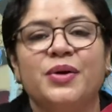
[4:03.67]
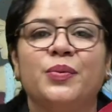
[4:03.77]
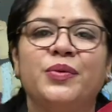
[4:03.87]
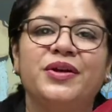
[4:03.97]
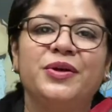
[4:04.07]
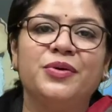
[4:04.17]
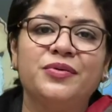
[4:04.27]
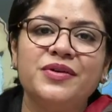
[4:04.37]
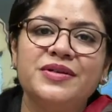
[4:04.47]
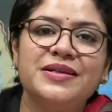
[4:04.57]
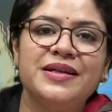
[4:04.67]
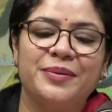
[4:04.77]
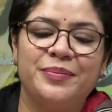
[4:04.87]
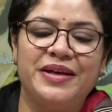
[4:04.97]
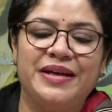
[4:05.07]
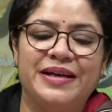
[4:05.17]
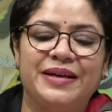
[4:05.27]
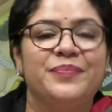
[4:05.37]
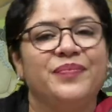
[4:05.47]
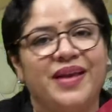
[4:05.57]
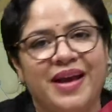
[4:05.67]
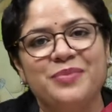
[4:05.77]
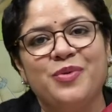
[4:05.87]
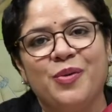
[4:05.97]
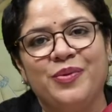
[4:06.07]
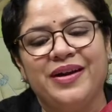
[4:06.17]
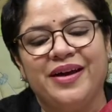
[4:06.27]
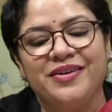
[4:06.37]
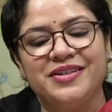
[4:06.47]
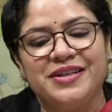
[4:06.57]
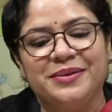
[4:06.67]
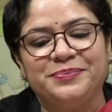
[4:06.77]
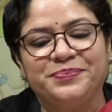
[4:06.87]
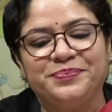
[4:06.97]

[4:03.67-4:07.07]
with a universal appeal and popularity.